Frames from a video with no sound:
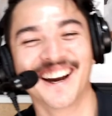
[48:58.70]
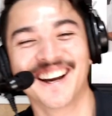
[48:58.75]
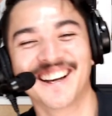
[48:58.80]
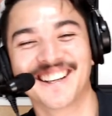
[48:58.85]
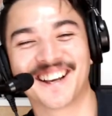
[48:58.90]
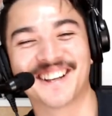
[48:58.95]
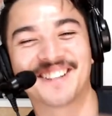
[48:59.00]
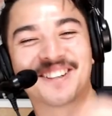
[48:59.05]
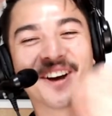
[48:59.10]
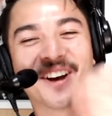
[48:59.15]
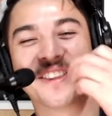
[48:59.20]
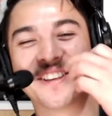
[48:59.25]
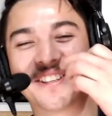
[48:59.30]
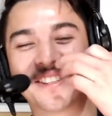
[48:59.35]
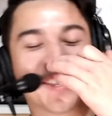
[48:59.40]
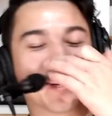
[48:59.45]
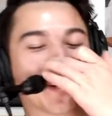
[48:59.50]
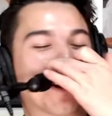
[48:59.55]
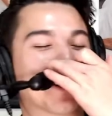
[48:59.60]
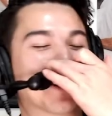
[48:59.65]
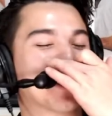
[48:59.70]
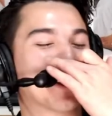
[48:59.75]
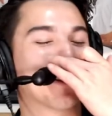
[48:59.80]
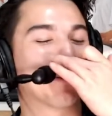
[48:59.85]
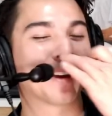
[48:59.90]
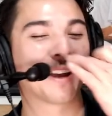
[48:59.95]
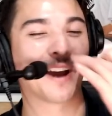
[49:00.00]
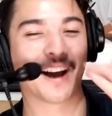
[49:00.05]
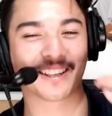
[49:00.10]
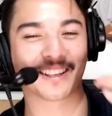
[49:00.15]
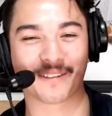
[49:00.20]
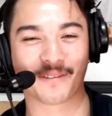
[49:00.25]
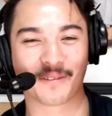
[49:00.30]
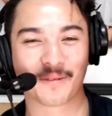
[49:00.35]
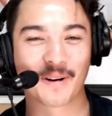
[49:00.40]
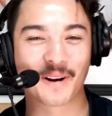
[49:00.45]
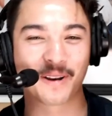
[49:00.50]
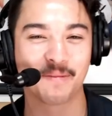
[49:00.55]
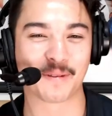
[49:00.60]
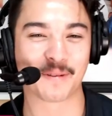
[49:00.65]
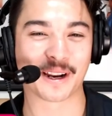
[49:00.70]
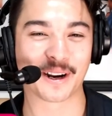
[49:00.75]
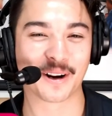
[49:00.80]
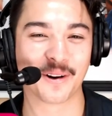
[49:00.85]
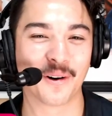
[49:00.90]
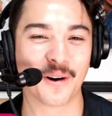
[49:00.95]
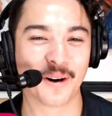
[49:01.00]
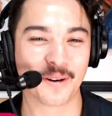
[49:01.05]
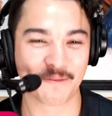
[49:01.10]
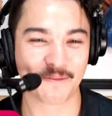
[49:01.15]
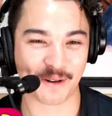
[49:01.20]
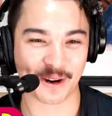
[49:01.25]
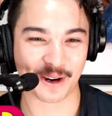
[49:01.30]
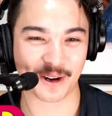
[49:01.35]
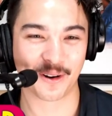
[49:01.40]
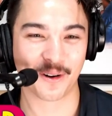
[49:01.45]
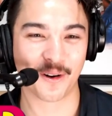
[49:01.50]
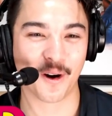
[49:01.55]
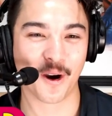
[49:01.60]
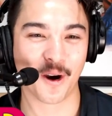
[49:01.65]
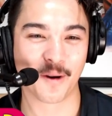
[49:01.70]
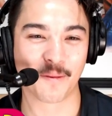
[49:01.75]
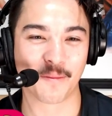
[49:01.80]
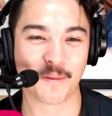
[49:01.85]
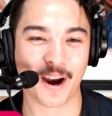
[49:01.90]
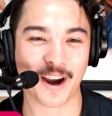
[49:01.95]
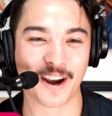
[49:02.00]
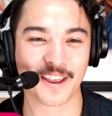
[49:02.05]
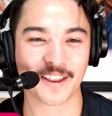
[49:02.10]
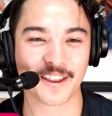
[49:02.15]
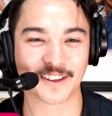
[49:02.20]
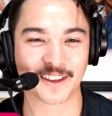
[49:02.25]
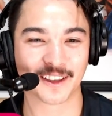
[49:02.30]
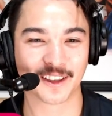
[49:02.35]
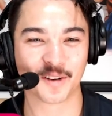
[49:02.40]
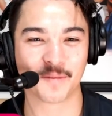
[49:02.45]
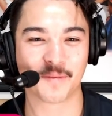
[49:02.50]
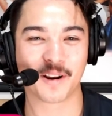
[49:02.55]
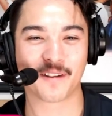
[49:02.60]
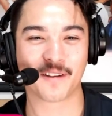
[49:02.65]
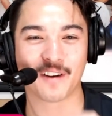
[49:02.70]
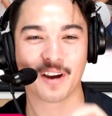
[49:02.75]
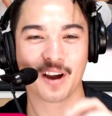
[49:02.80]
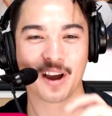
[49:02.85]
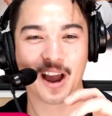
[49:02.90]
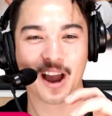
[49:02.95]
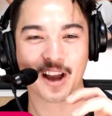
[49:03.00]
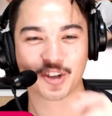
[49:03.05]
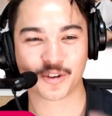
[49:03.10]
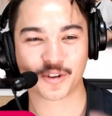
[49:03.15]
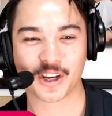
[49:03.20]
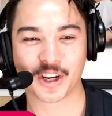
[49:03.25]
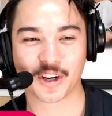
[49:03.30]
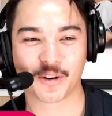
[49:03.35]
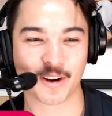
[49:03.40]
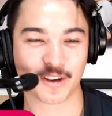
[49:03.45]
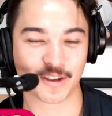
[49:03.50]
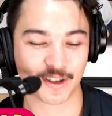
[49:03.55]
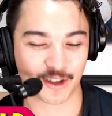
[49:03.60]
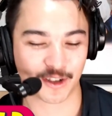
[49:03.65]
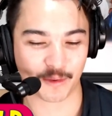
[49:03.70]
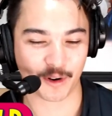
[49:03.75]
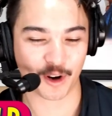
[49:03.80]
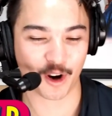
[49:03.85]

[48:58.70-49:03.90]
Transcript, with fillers: So, John, this is the question that we ask everybody to bring it all bring it all home, right? And it's a little bit of a, a tricky question, so we